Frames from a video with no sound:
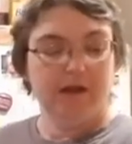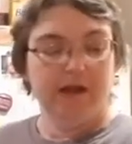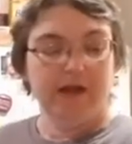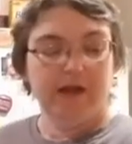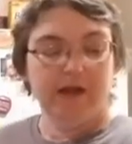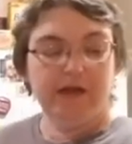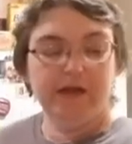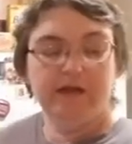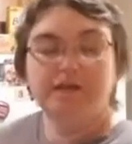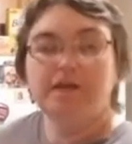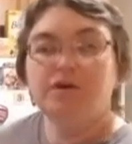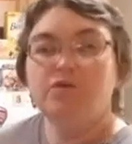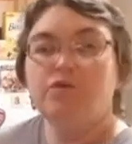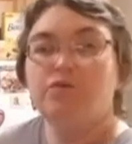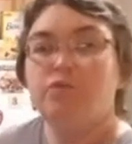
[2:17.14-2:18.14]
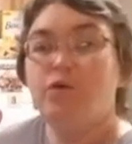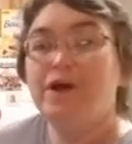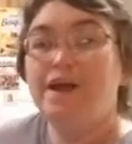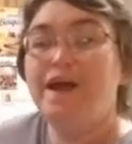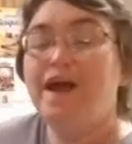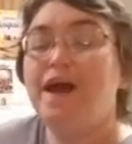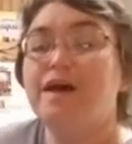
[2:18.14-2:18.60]
and
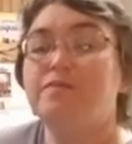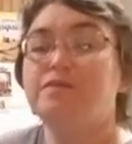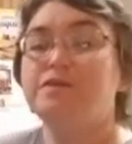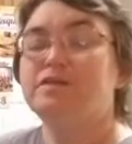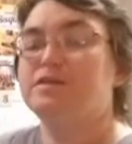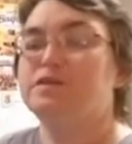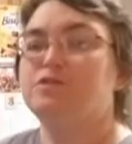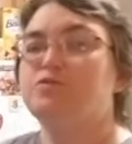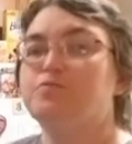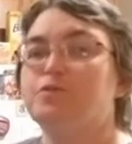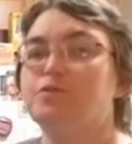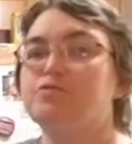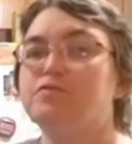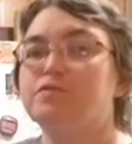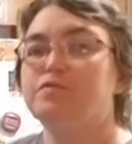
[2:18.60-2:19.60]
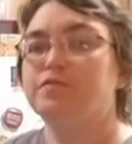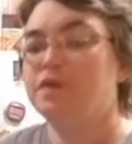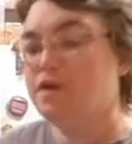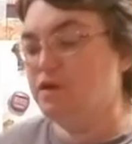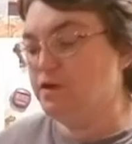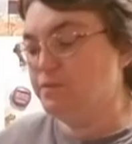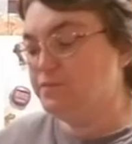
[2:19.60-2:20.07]
1/2 teaspoons of
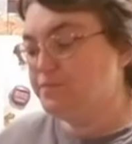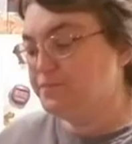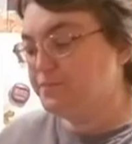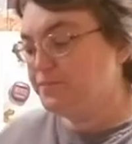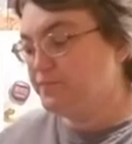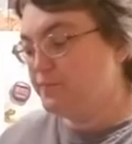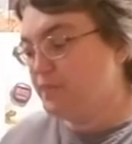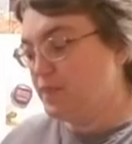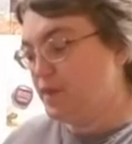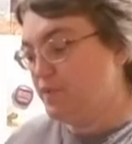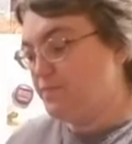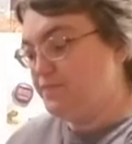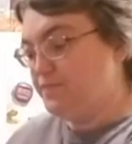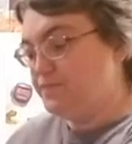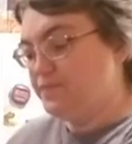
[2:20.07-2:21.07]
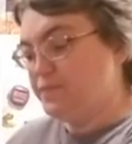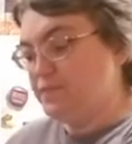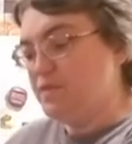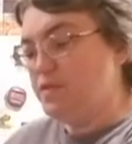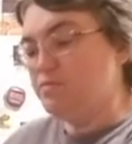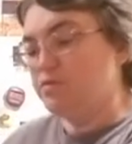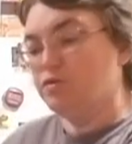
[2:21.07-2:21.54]
vanilla.
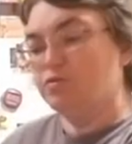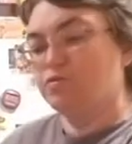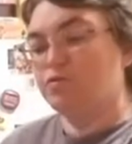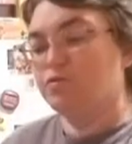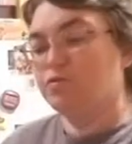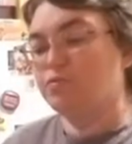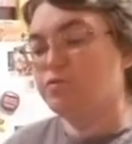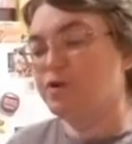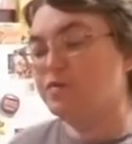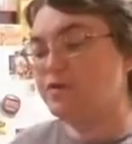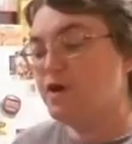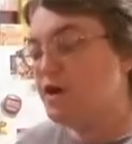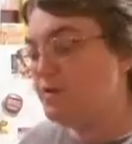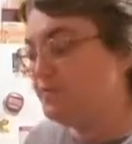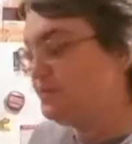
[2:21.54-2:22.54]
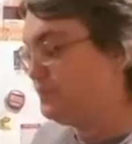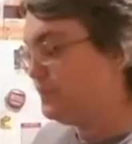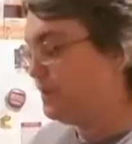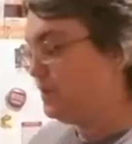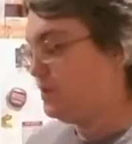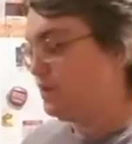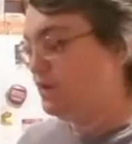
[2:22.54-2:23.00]
We're going to incorporate that.
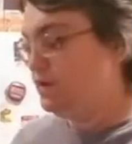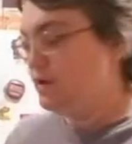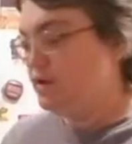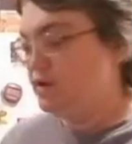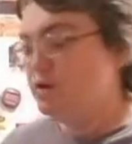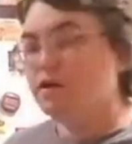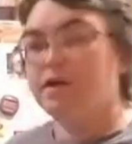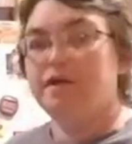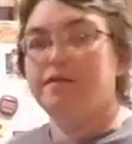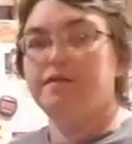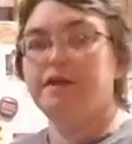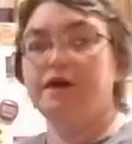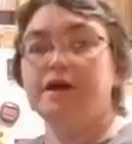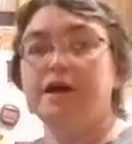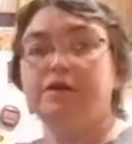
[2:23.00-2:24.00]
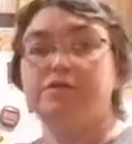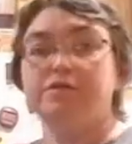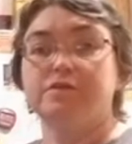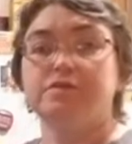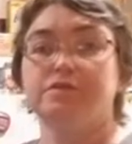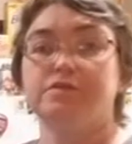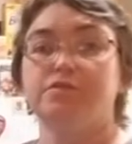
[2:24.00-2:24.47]
Then
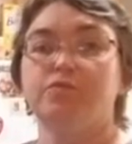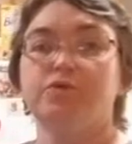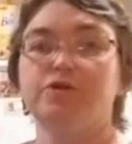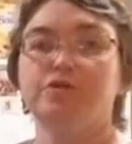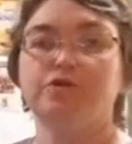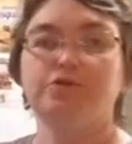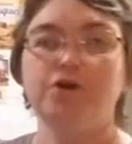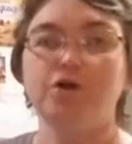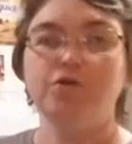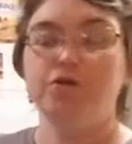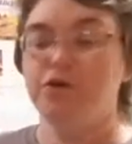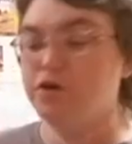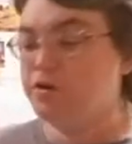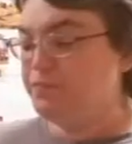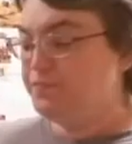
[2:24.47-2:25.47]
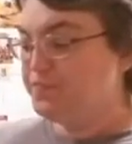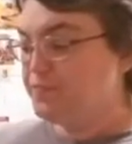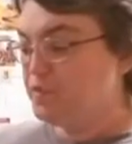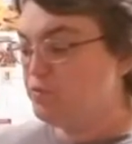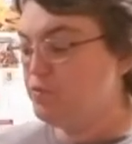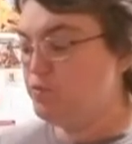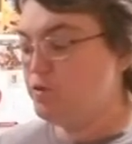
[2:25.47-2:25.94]
with our dough hook,
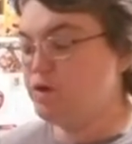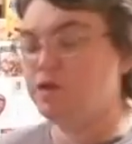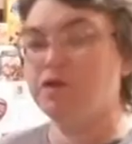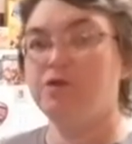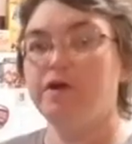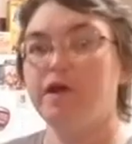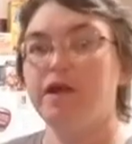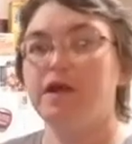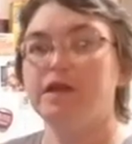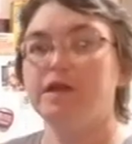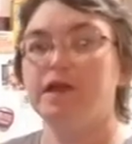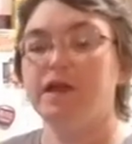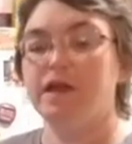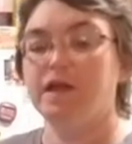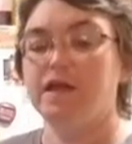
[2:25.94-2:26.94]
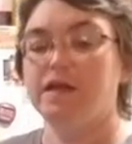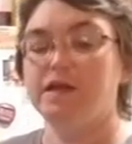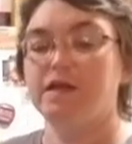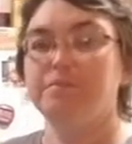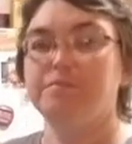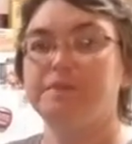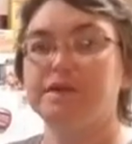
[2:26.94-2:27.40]
we want to go ahead and
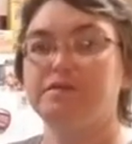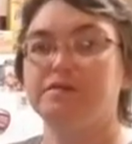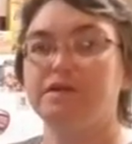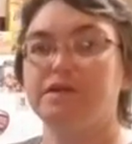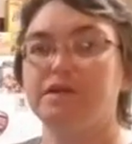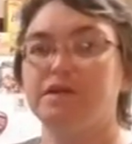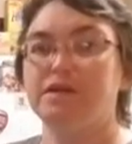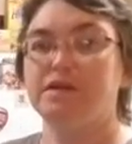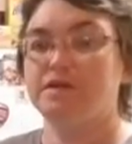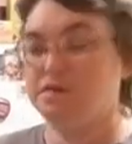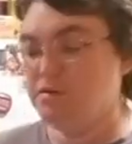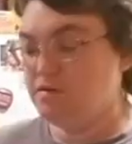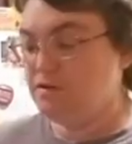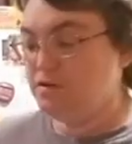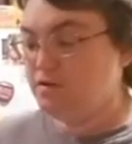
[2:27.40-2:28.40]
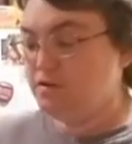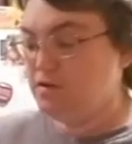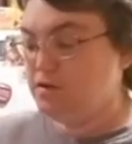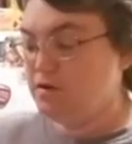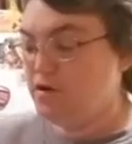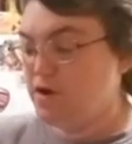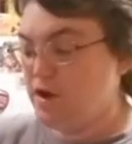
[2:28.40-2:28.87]
mix in
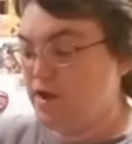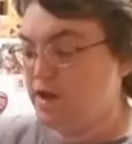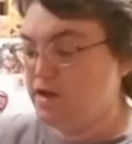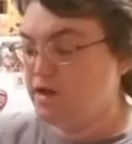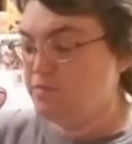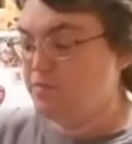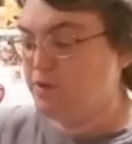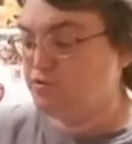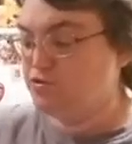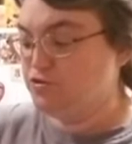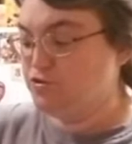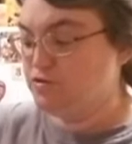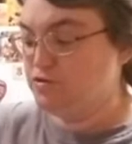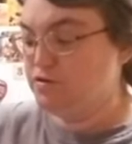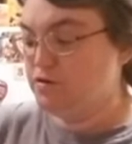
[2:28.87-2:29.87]
our egg mixture